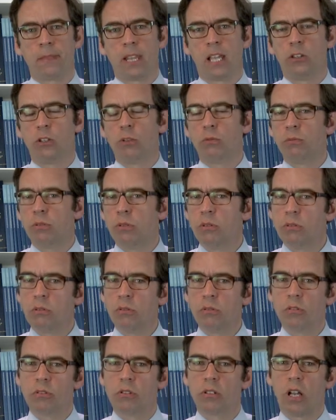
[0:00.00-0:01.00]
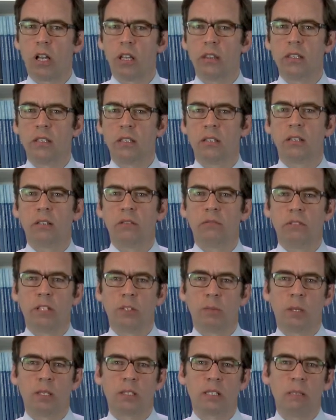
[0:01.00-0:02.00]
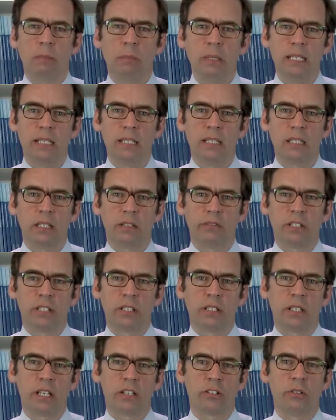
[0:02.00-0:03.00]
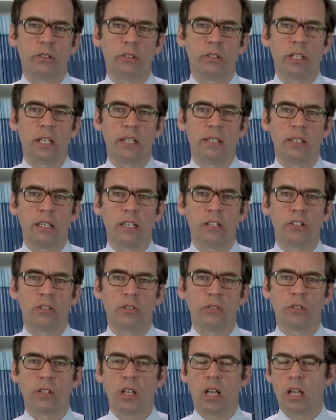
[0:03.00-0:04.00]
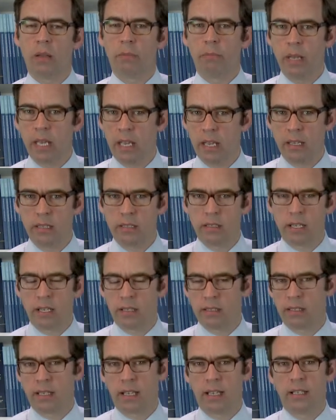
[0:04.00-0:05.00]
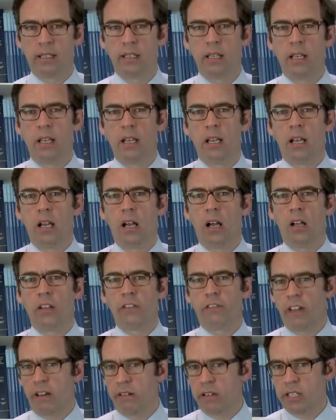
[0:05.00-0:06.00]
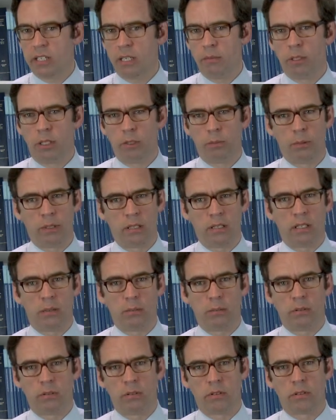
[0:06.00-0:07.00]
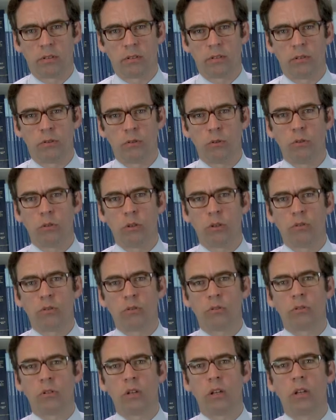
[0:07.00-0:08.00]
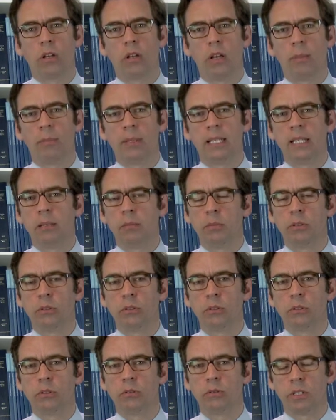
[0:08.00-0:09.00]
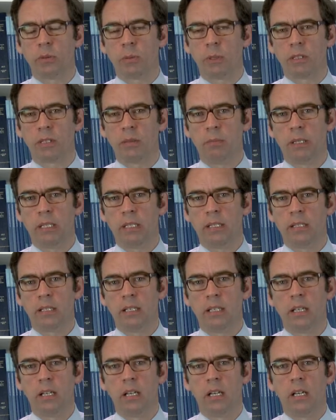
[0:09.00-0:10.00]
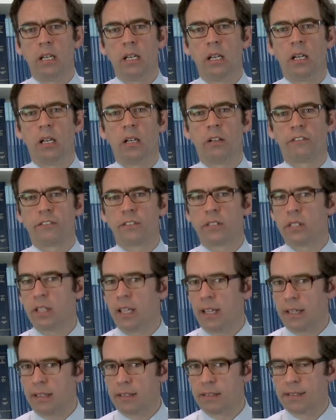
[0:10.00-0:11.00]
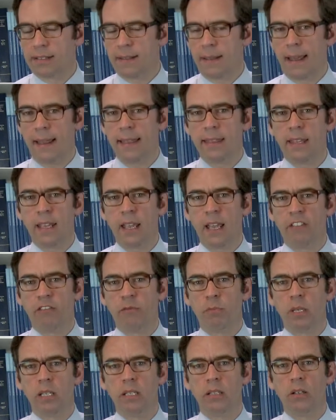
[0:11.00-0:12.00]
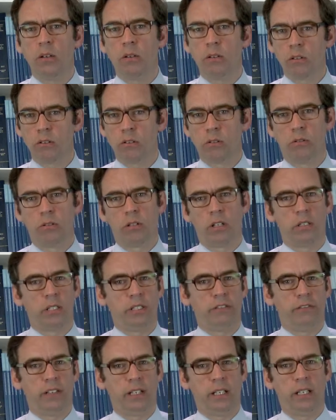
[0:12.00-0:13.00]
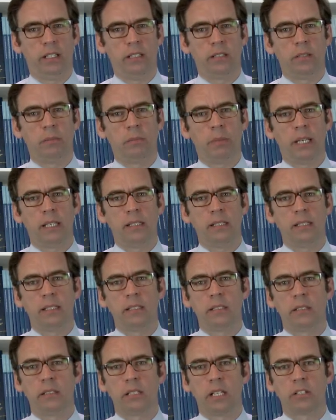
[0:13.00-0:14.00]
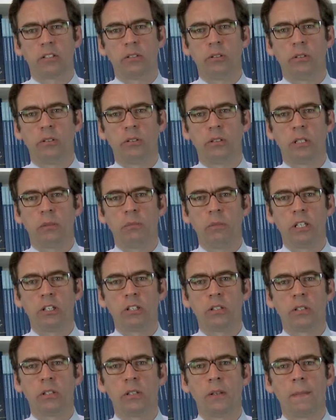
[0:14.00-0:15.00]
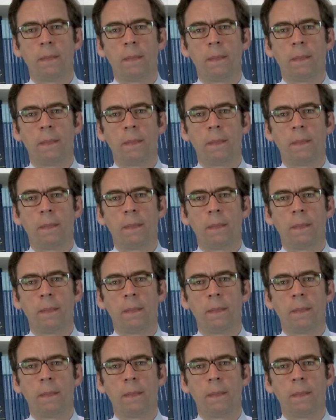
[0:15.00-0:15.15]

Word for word: The rules on the responsibility of international organizations are based, I said, on very similar principles to those uh, applicable to the responsibility of states. And they have been also codified by the International Law Commission.